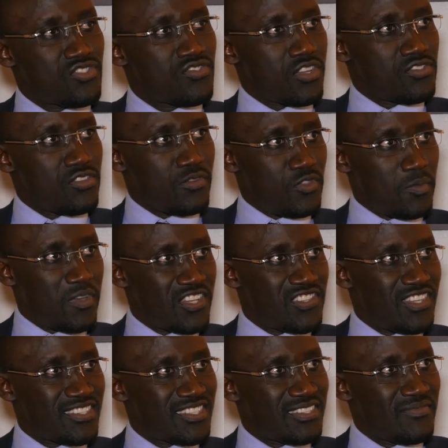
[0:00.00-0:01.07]
the structure of the
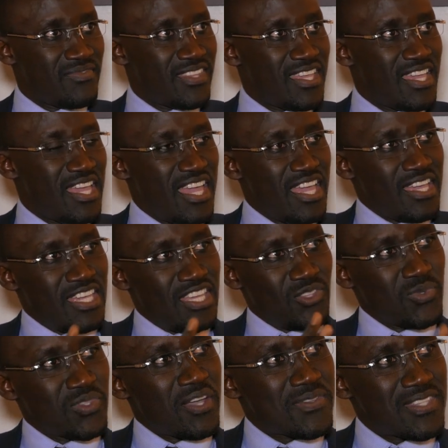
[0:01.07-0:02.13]
budget.
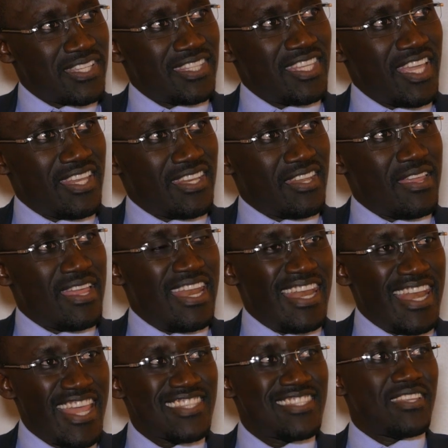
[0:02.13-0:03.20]
In 2010,
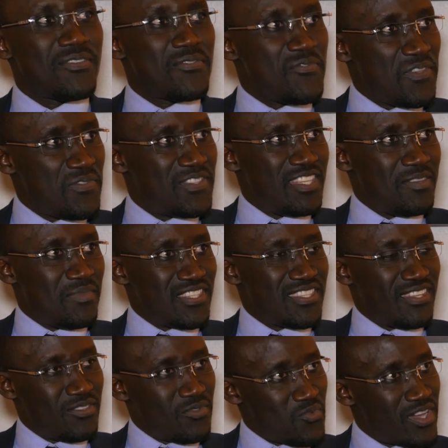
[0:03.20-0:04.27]
less than
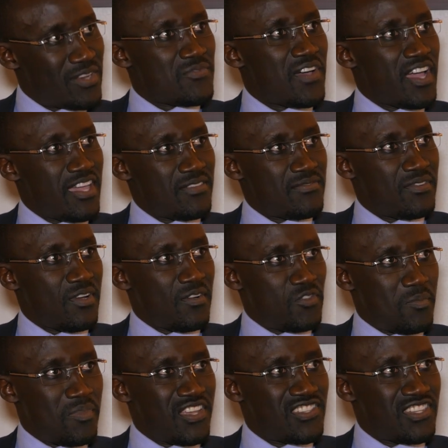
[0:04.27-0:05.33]
15%, 1/5,
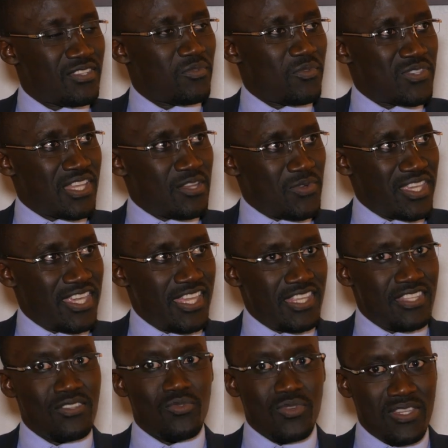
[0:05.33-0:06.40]
of the budget was
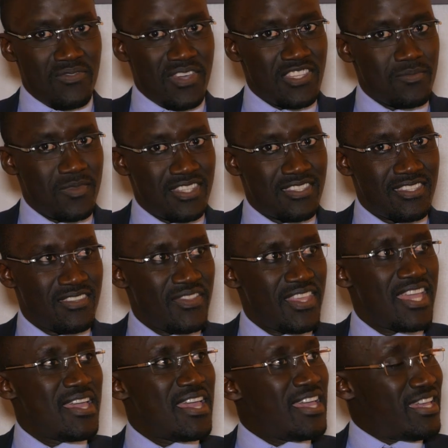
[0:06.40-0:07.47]
allocated to investment.
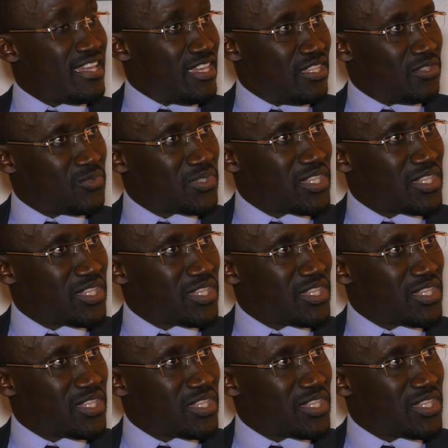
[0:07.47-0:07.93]
In